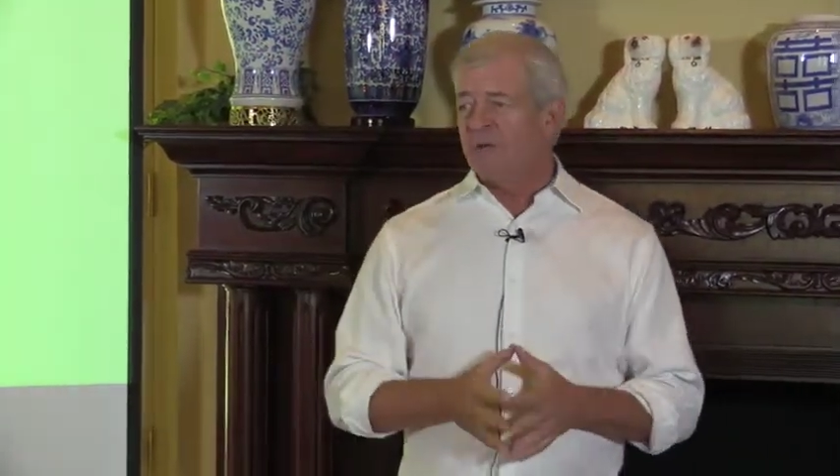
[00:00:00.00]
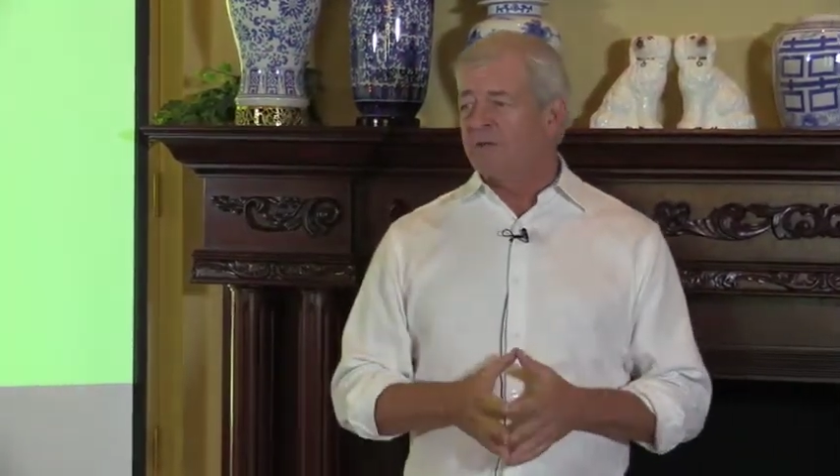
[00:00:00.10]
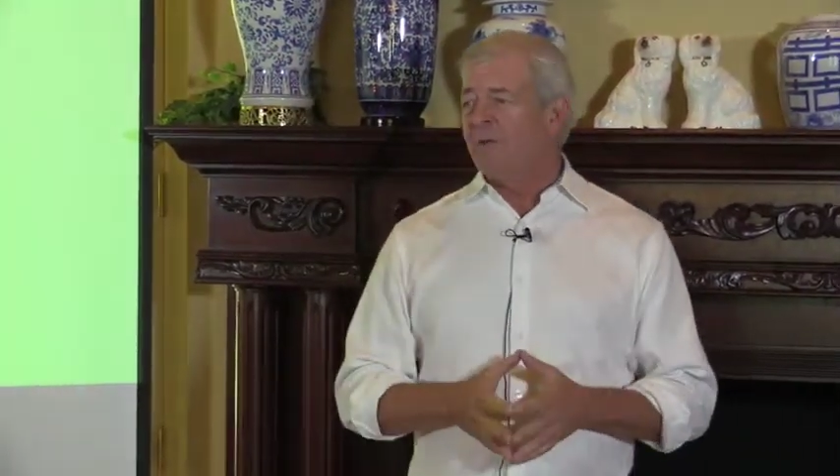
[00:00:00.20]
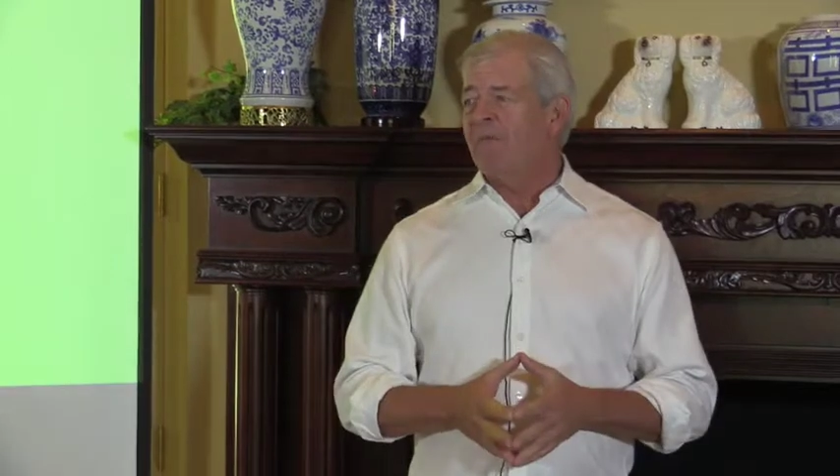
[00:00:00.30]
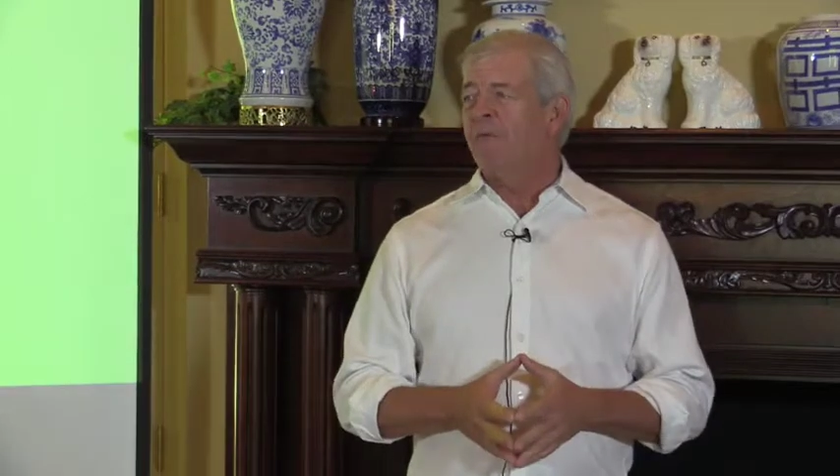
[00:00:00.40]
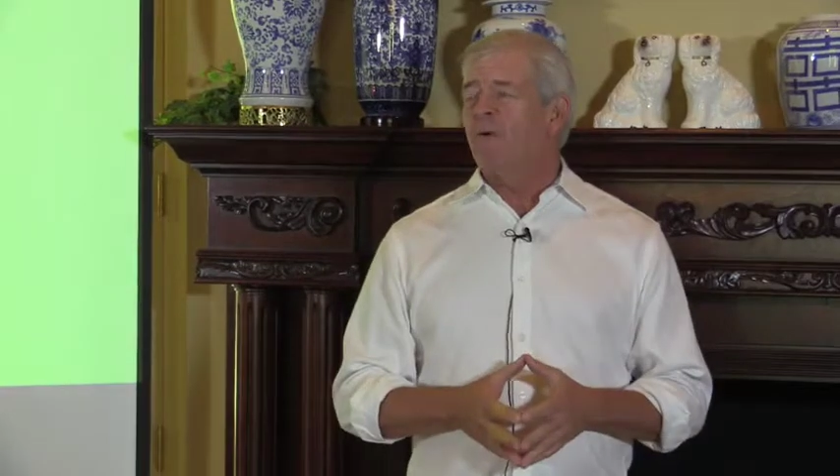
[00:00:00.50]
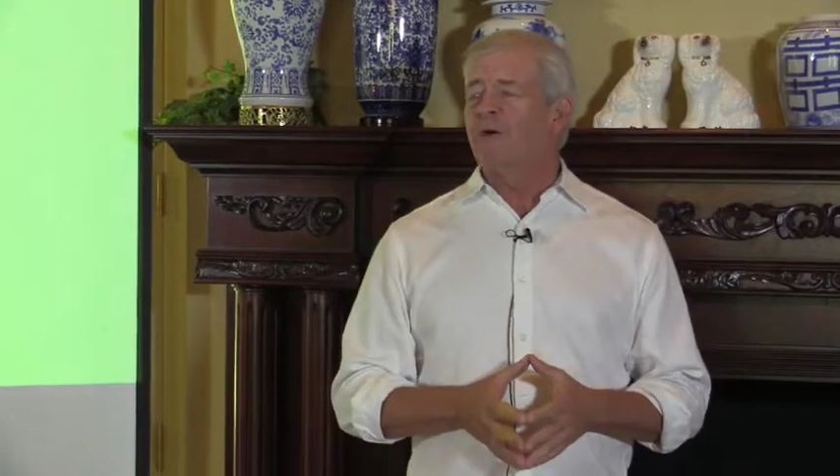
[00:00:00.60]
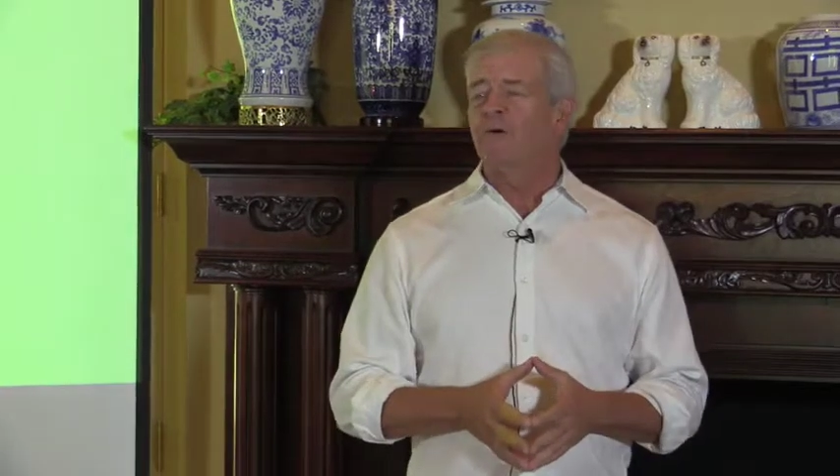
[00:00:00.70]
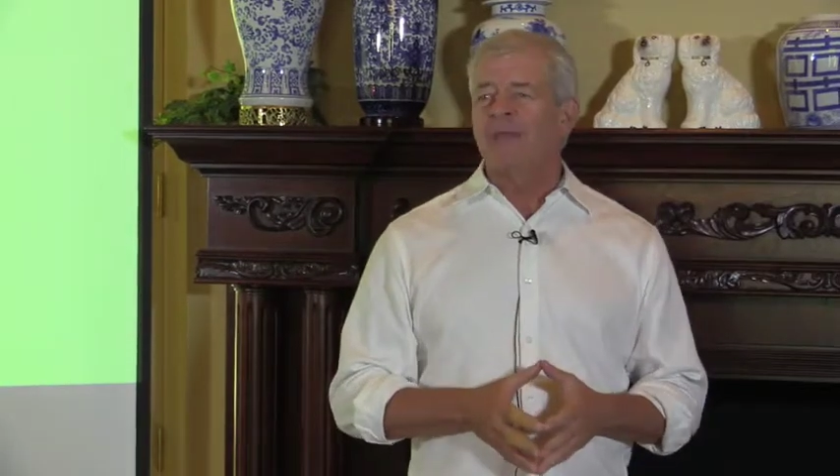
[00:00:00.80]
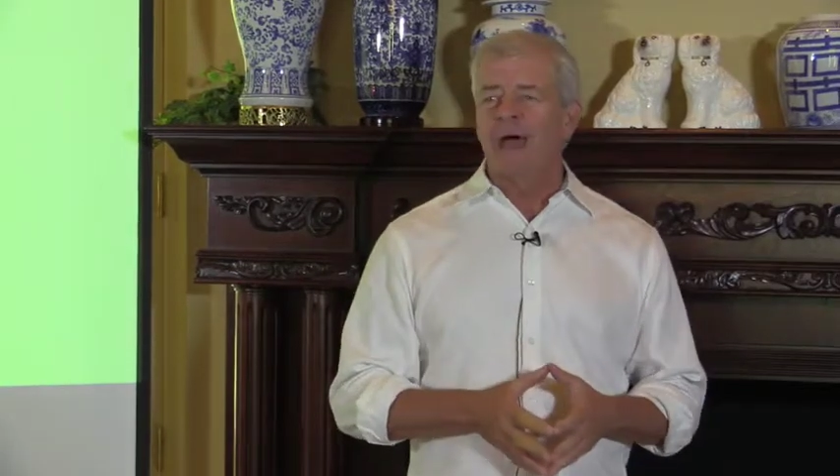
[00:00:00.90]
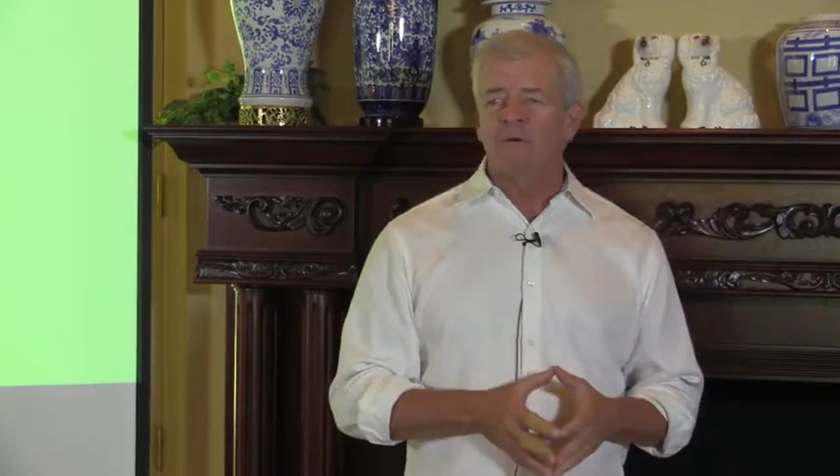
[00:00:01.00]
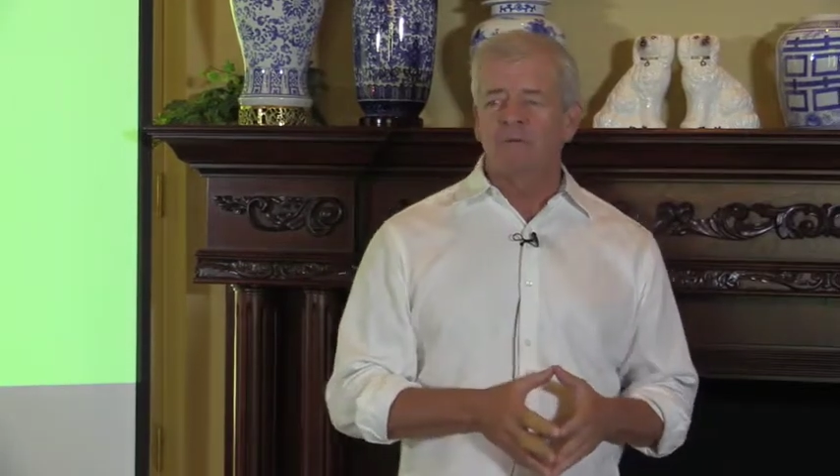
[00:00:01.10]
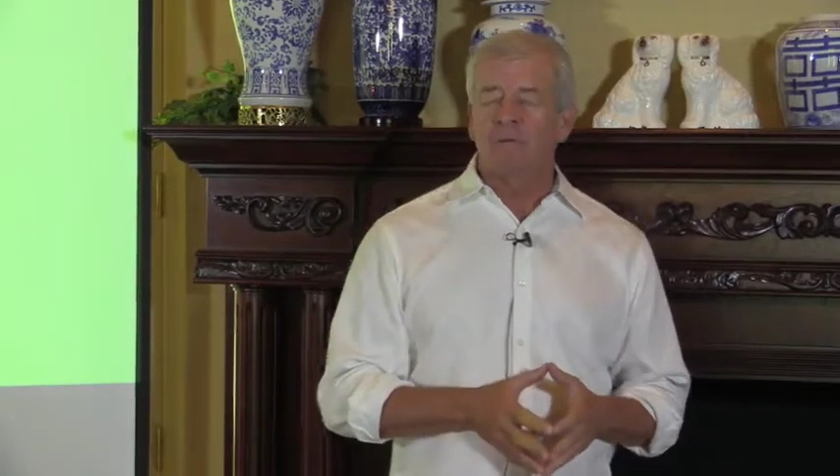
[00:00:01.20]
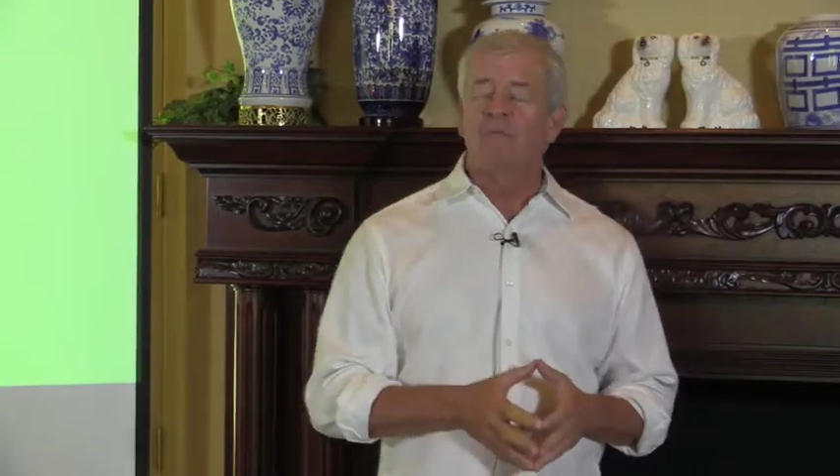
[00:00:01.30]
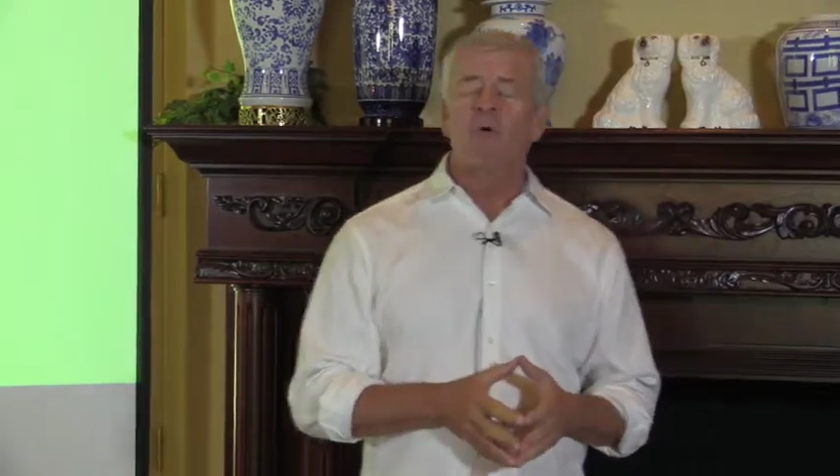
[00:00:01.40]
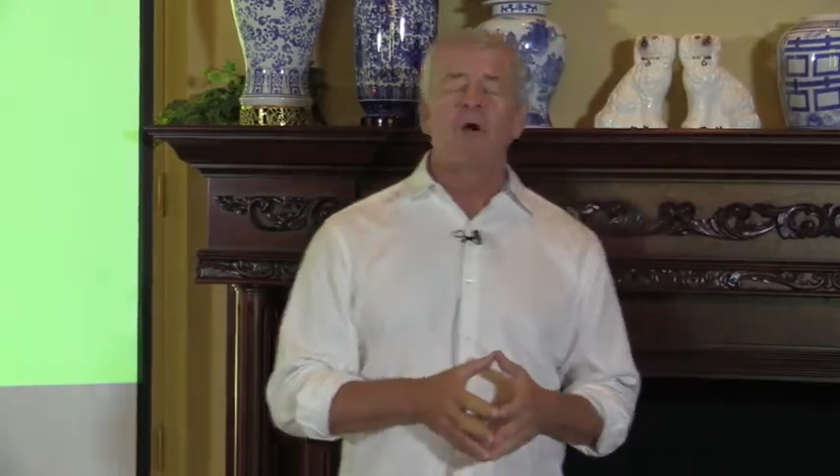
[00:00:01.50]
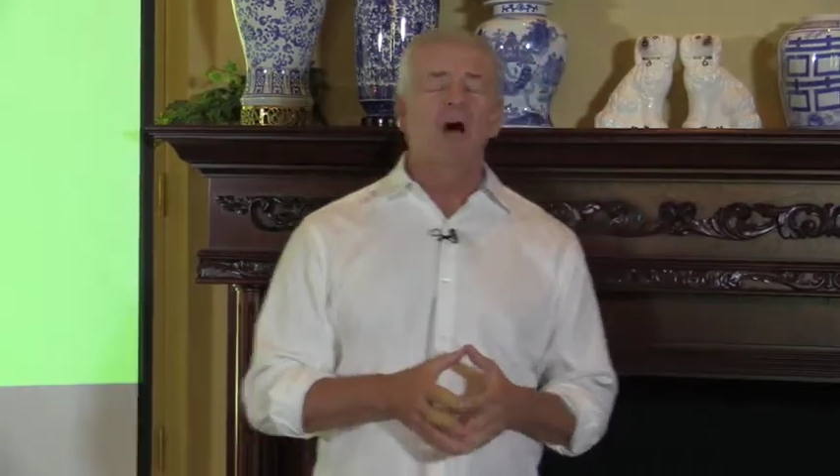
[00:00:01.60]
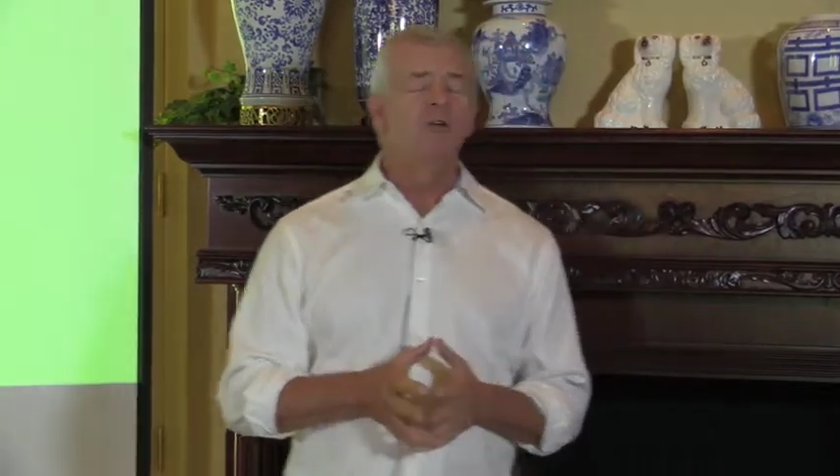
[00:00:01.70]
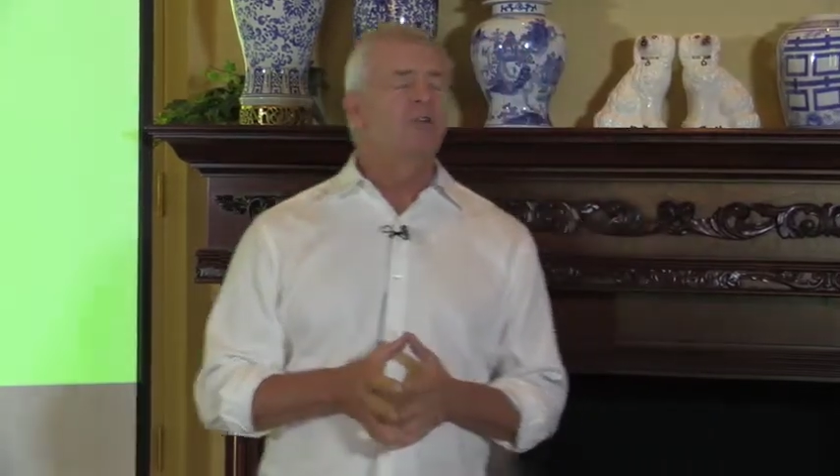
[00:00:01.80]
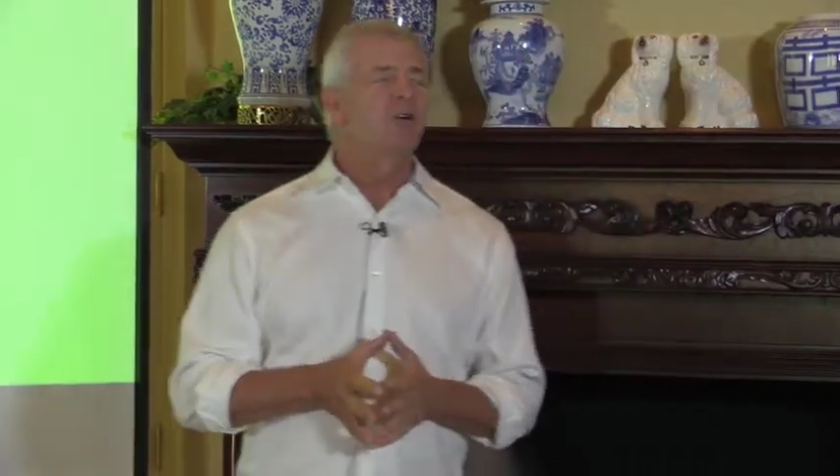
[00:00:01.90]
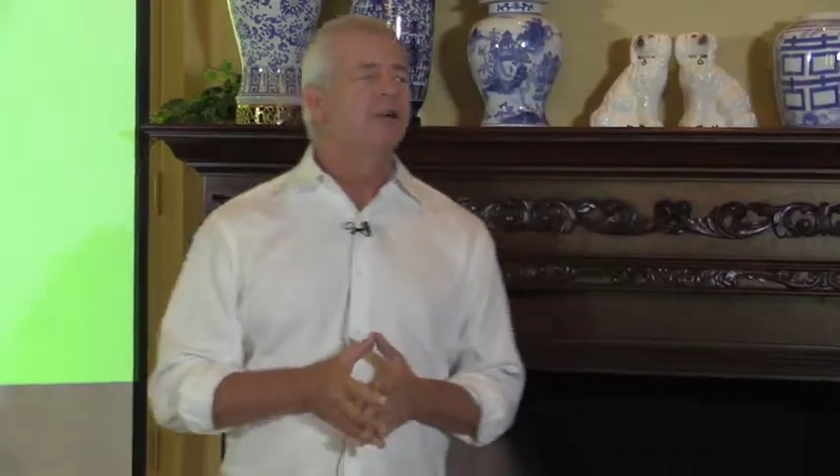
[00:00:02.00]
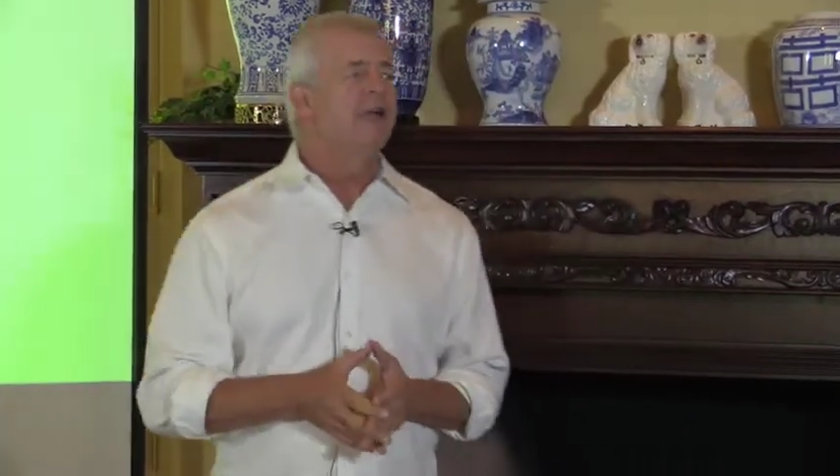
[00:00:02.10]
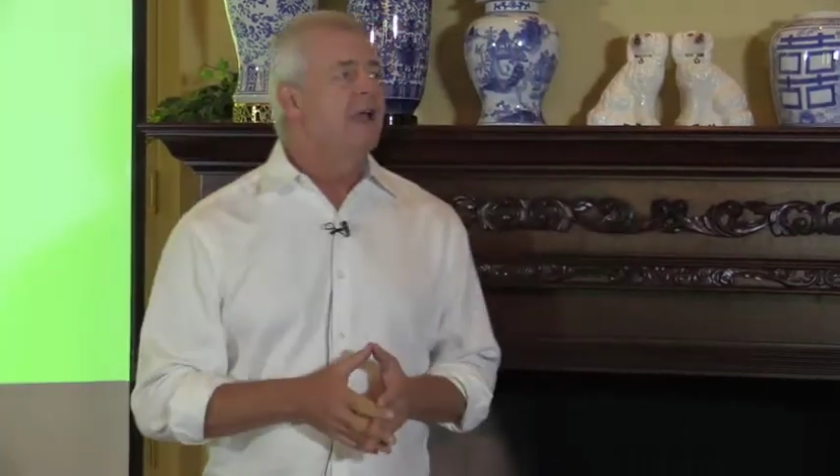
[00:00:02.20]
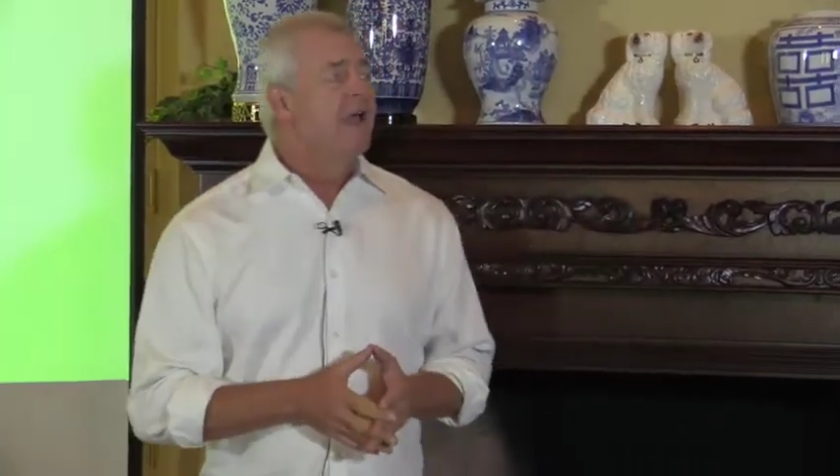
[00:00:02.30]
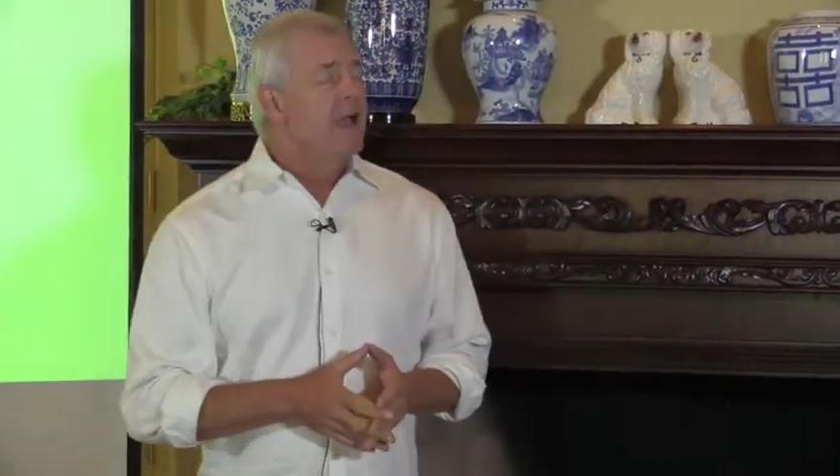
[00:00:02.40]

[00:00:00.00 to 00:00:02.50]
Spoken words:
there's about 400